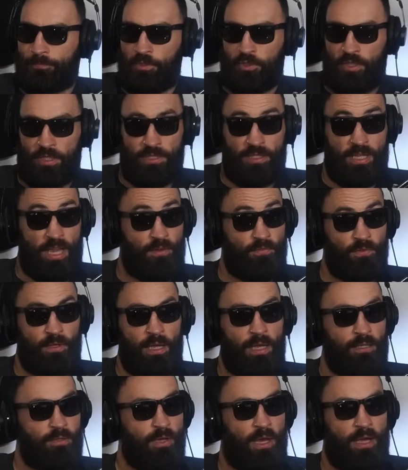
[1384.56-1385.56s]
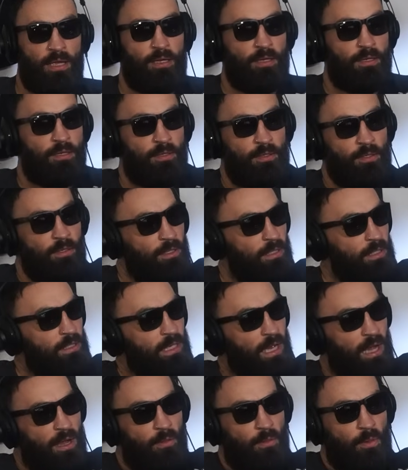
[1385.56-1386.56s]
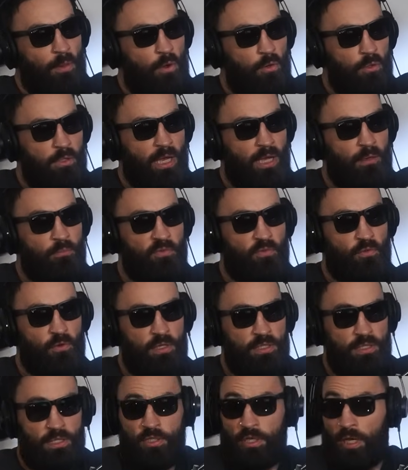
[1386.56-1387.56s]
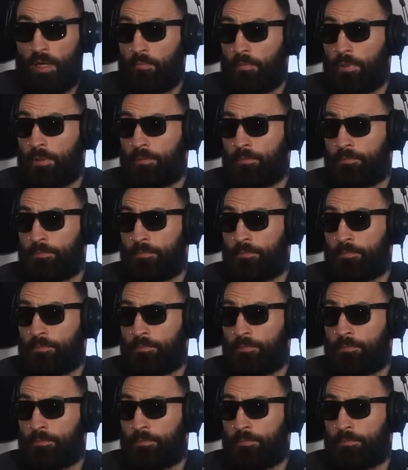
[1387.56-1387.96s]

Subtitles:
he's got a long time before he's a champ.